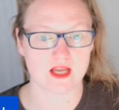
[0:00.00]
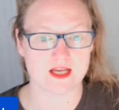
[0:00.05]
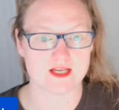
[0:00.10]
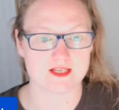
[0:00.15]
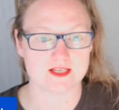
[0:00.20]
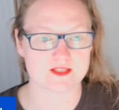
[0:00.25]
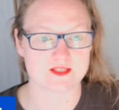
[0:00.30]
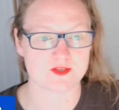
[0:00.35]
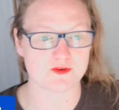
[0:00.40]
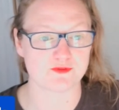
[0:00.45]

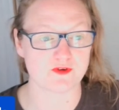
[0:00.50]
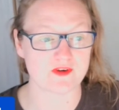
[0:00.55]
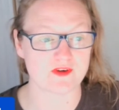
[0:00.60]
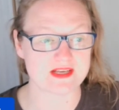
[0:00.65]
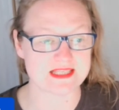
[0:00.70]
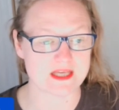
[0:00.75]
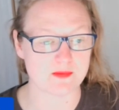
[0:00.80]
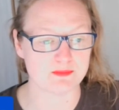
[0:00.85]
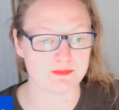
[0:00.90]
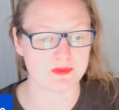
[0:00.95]
So, for
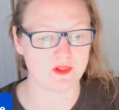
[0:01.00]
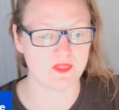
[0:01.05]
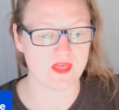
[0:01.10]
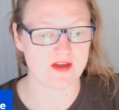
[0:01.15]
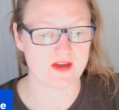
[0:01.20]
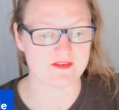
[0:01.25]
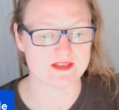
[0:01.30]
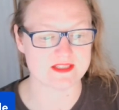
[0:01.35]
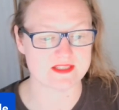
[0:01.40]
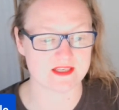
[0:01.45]
example,
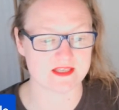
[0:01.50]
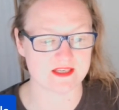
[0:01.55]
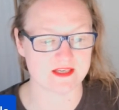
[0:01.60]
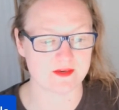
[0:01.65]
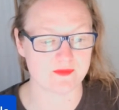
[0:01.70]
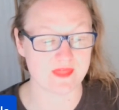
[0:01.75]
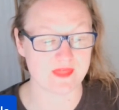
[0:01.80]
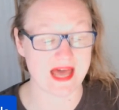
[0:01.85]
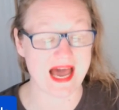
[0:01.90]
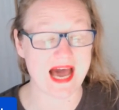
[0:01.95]
there
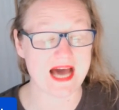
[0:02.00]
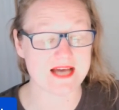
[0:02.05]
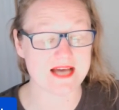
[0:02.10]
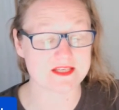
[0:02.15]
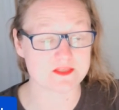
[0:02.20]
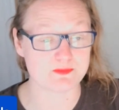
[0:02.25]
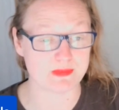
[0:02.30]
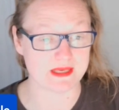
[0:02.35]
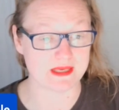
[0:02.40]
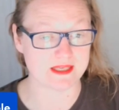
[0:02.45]

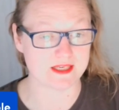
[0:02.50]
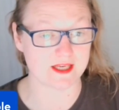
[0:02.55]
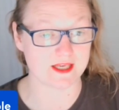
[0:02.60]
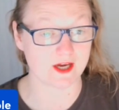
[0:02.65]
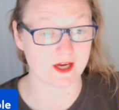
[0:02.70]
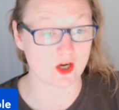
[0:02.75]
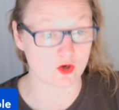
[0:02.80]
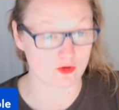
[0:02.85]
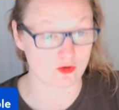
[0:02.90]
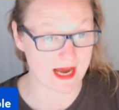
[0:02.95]
has been a
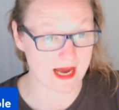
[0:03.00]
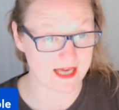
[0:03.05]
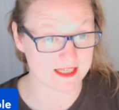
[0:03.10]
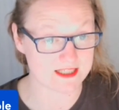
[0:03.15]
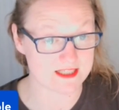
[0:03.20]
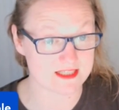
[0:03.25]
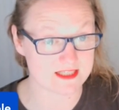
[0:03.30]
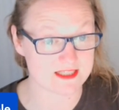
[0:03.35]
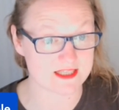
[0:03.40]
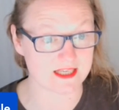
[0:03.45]

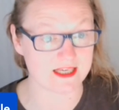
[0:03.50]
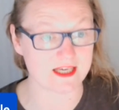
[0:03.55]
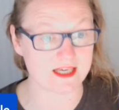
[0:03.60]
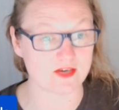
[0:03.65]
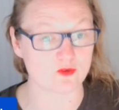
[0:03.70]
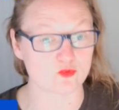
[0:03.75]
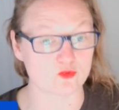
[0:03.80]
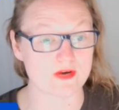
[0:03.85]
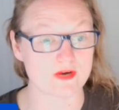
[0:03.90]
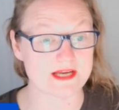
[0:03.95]
grant at
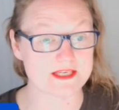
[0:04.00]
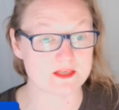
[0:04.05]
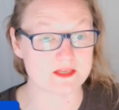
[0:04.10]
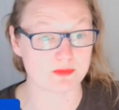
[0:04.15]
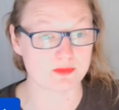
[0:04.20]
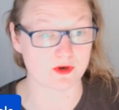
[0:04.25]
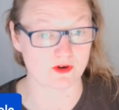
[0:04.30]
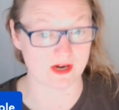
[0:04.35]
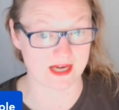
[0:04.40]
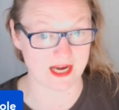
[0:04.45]
Reading
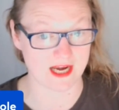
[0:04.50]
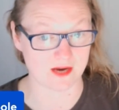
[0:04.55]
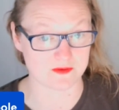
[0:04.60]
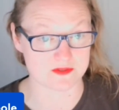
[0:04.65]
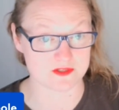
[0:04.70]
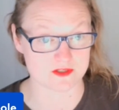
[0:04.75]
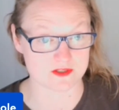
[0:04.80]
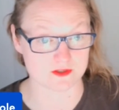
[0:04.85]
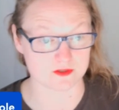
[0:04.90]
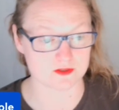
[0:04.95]
Borough
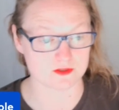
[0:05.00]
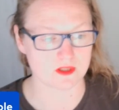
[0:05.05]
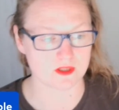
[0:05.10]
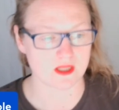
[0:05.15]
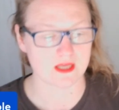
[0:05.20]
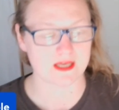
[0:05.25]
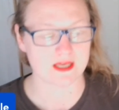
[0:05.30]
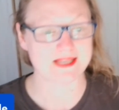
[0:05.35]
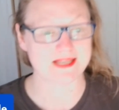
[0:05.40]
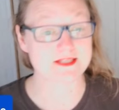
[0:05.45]
Council.
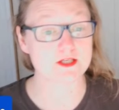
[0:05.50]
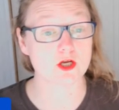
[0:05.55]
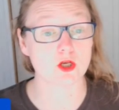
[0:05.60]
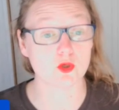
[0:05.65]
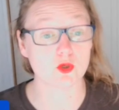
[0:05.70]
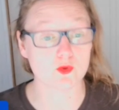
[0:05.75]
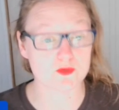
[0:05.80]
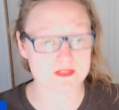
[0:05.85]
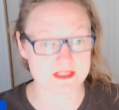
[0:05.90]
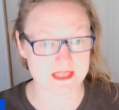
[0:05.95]
It's
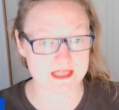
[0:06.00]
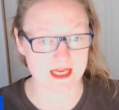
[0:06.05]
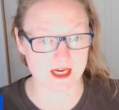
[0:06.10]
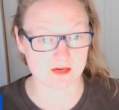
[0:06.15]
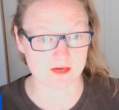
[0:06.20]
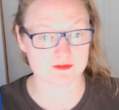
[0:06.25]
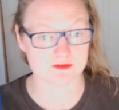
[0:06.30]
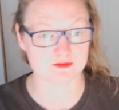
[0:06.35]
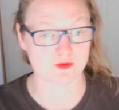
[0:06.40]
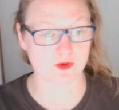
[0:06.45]
closed
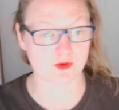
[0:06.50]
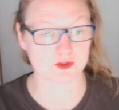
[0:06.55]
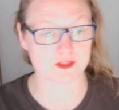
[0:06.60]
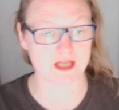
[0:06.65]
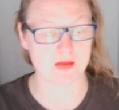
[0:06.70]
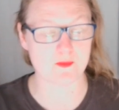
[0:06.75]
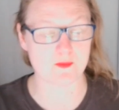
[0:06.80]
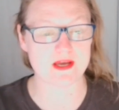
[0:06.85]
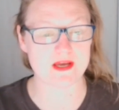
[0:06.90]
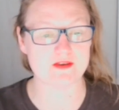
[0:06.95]
now, unfortunately.
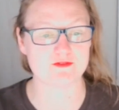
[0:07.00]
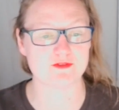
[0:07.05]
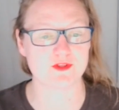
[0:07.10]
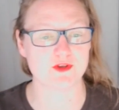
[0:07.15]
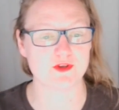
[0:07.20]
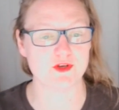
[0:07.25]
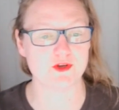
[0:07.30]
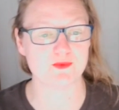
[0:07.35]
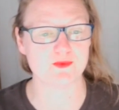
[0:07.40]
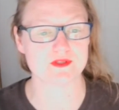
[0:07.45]
I'm waiting for the
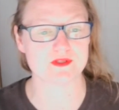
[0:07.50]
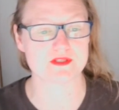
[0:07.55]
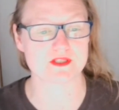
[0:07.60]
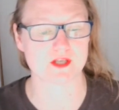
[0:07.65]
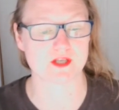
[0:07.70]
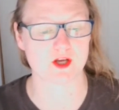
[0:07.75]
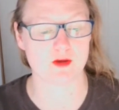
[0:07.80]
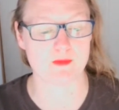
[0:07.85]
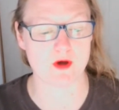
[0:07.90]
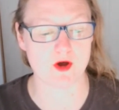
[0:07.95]
new ones to
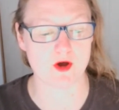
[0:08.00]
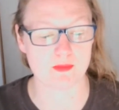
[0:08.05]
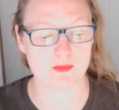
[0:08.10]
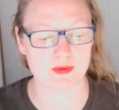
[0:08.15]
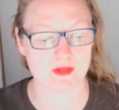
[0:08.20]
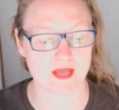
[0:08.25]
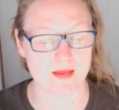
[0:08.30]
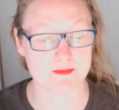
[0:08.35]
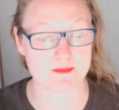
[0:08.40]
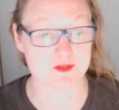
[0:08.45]
come up.
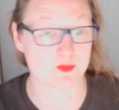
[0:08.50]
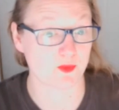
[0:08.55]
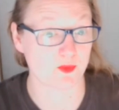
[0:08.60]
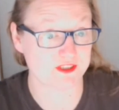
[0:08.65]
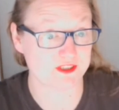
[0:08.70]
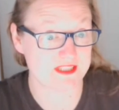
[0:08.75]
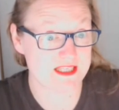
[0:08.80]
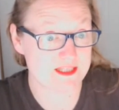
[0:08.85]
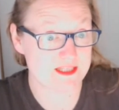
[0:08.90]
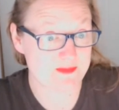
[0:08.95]
So watch
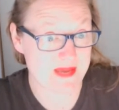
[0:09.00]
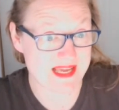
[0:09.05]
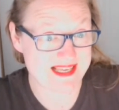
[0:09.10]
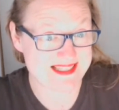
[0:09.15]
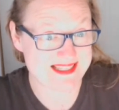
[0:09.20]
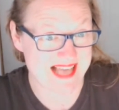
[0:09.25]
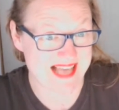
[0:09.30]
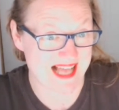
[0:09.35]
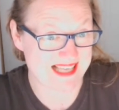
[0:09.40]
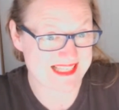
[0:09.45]
this
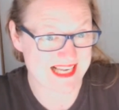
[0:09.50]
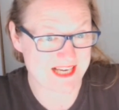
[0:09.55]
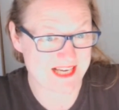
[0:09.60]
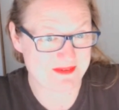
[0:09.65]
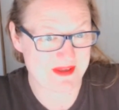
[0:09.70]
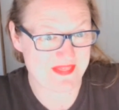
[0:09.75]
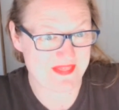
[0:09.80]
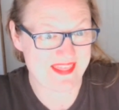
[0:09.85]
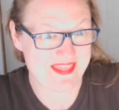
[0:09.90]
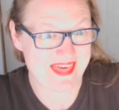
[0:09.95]
space. I'll tell you
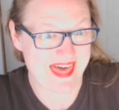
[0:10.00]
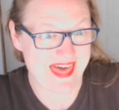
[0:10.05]
when they're